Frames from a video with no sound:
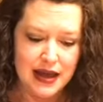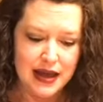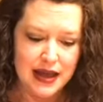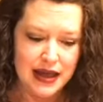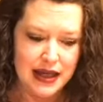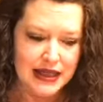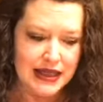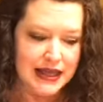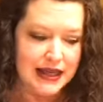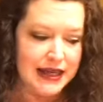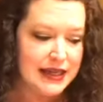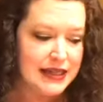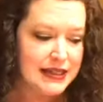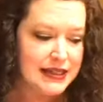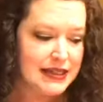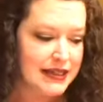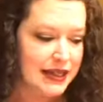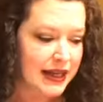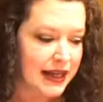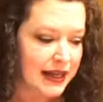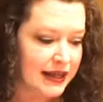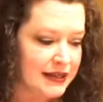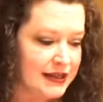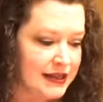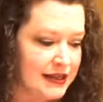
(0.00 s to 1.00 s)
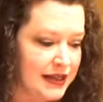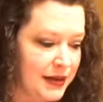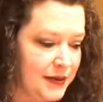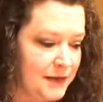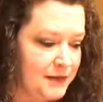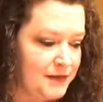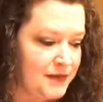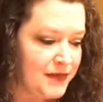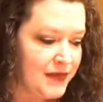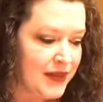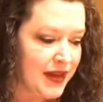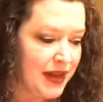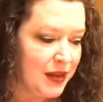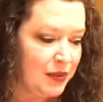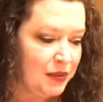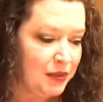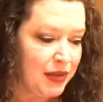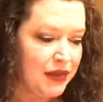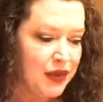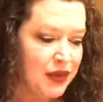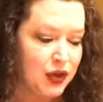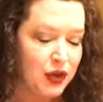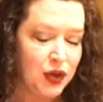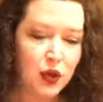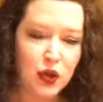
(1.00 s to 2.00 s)
Then it says, But
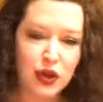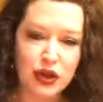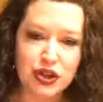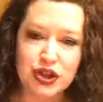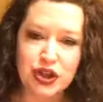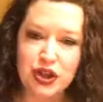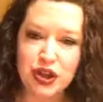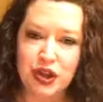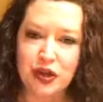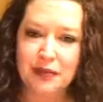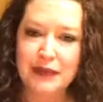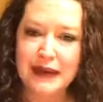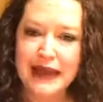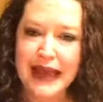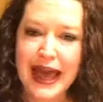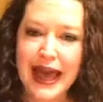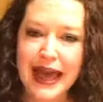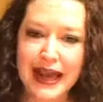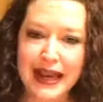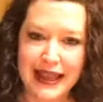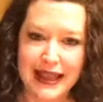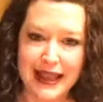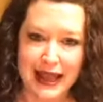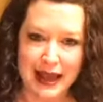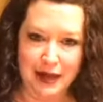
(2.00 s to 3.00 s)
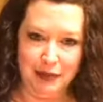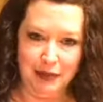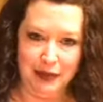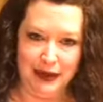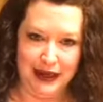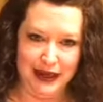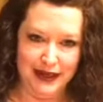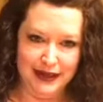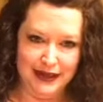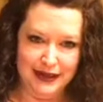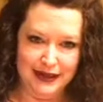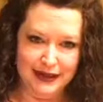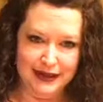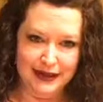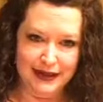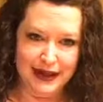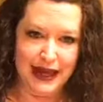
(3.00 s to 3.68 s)
the Lord took me out of that pit.